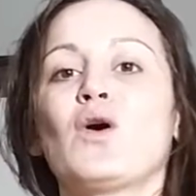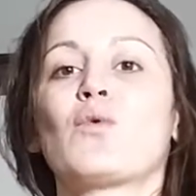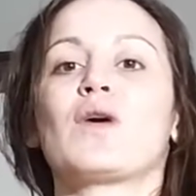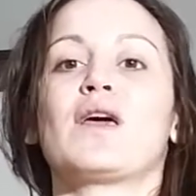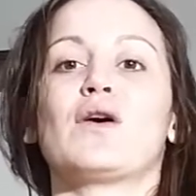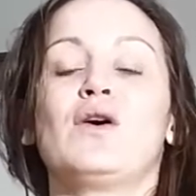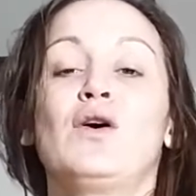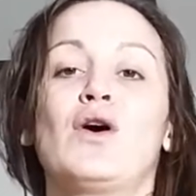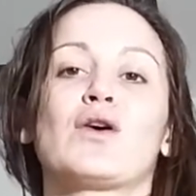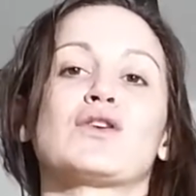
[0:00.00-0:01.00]
We
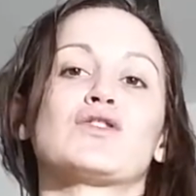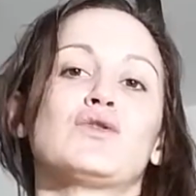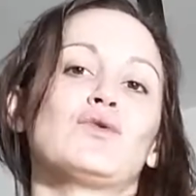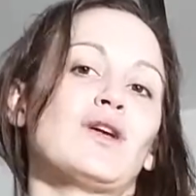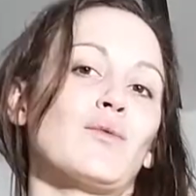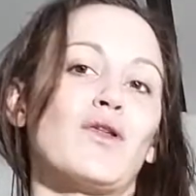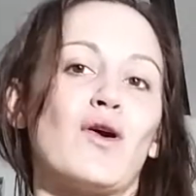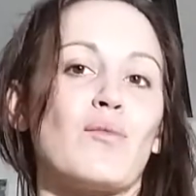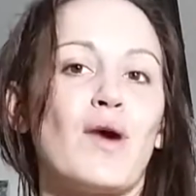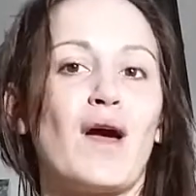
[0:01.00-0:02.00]
are going to tune in with
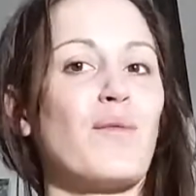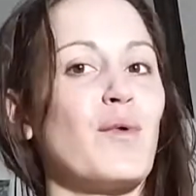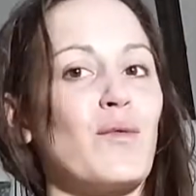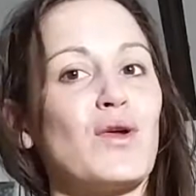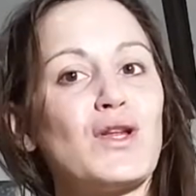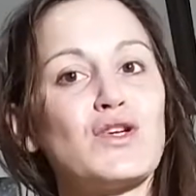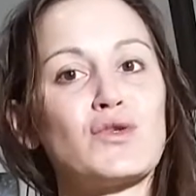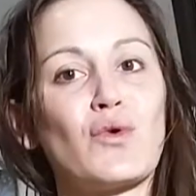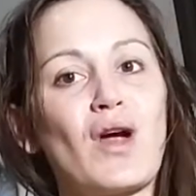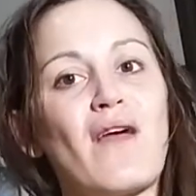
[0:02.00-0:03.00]
our breath, but really
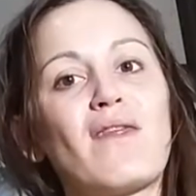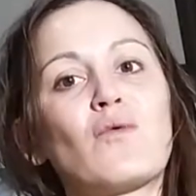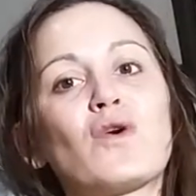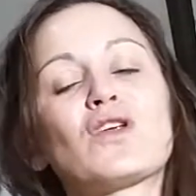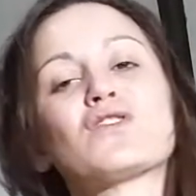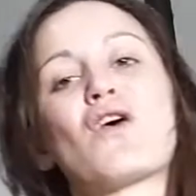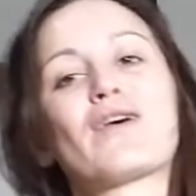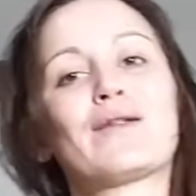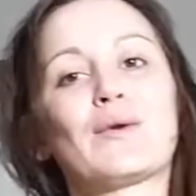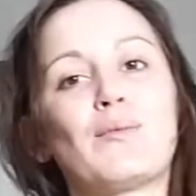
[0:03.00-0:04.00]
short, and then we're going to
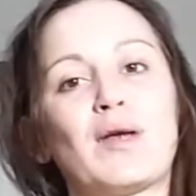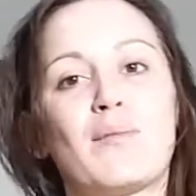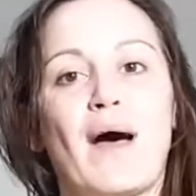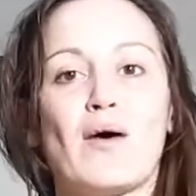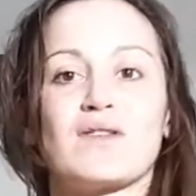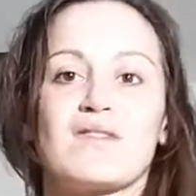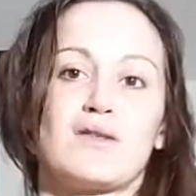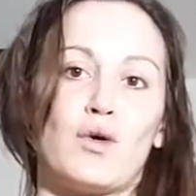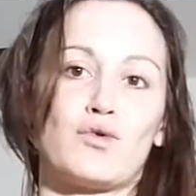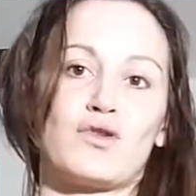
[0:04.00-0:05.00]
talk a little bit about
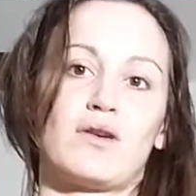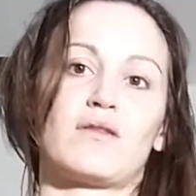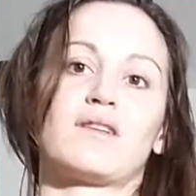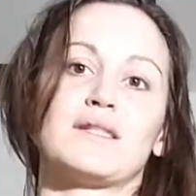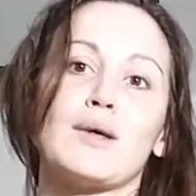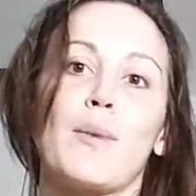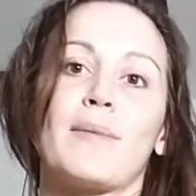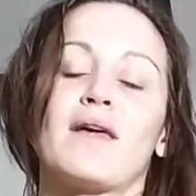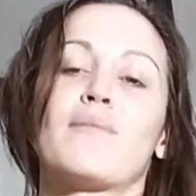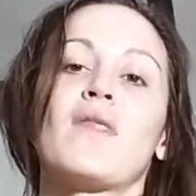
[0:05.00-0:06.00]
santosha and
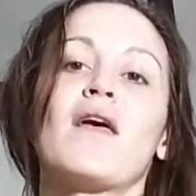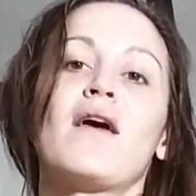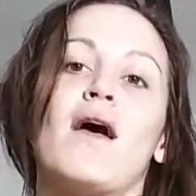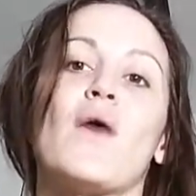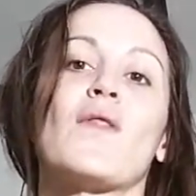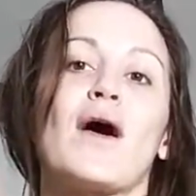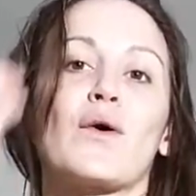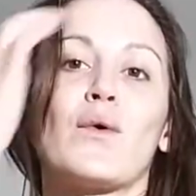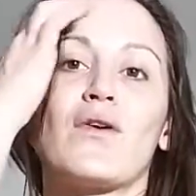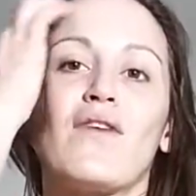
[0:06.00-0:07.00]
contentment and that
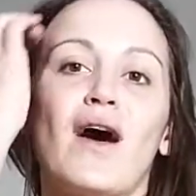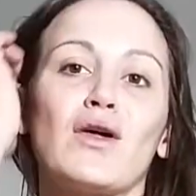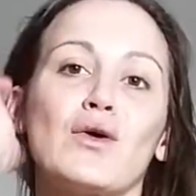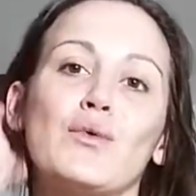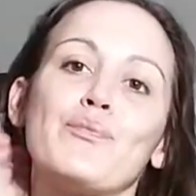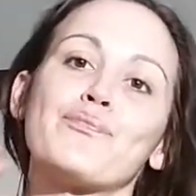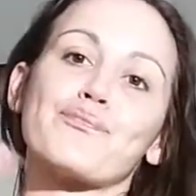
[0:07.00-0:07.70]
core value